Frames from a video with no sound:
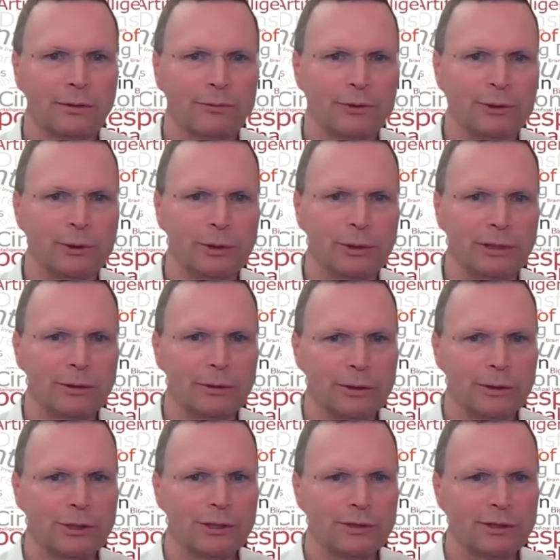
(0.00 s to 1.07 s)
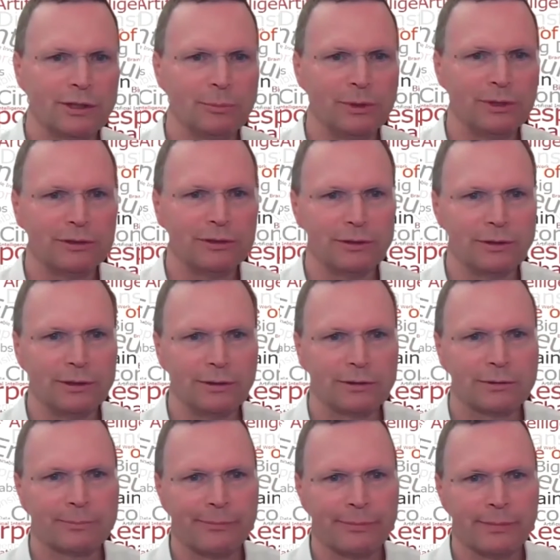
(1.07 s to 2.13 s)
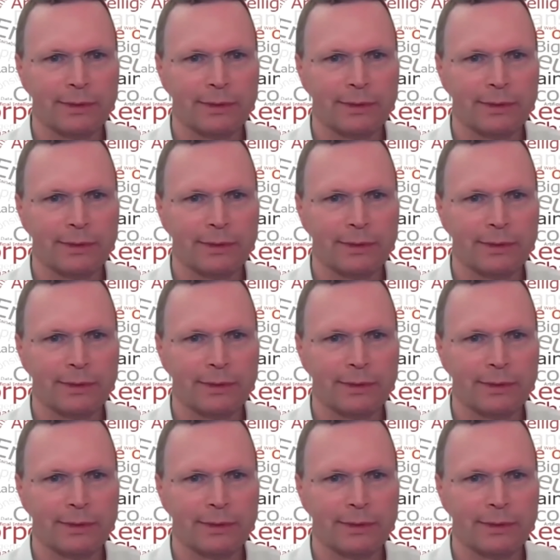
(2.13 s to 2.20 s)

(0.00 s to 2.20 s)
for new technologies and business needs.